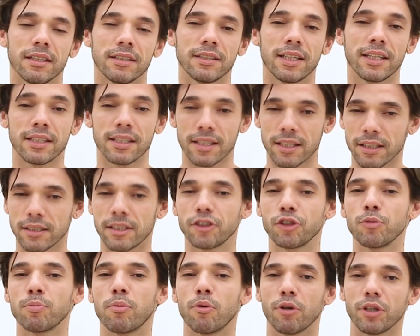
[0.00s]
they need the
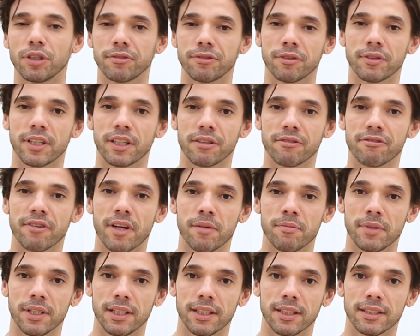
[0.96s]
support from their
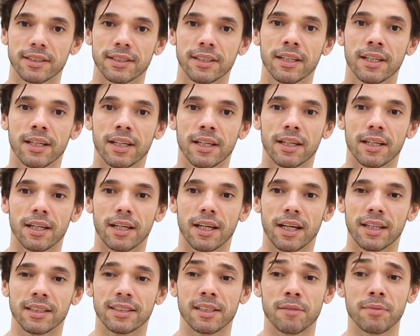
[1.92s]
families.
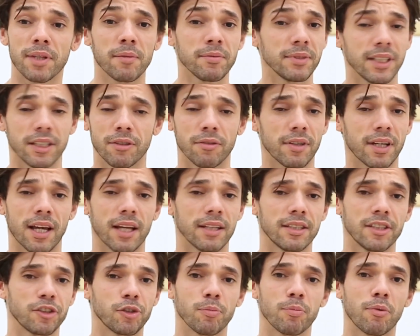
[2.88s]
And sometimes they don't
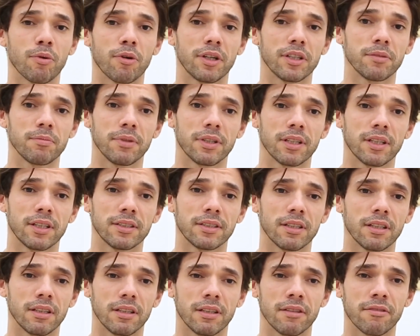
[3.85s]
get the support because
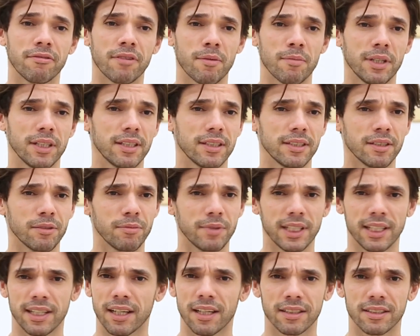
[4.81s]
the family doesn't
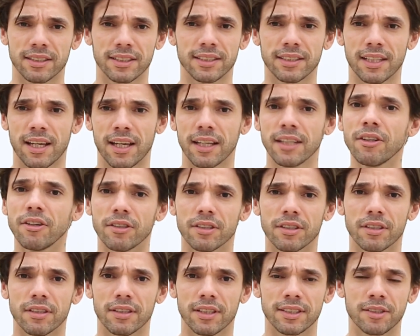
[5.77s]
really understand or
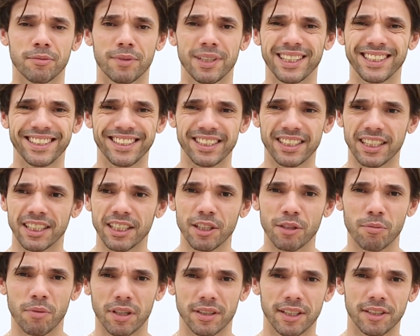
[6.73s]
doesn't really see
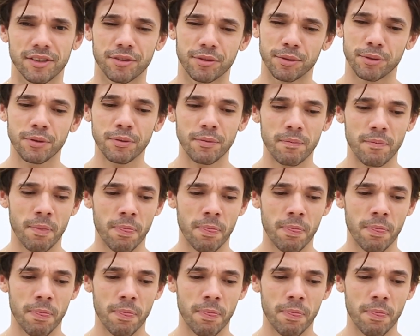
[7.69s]
what they do.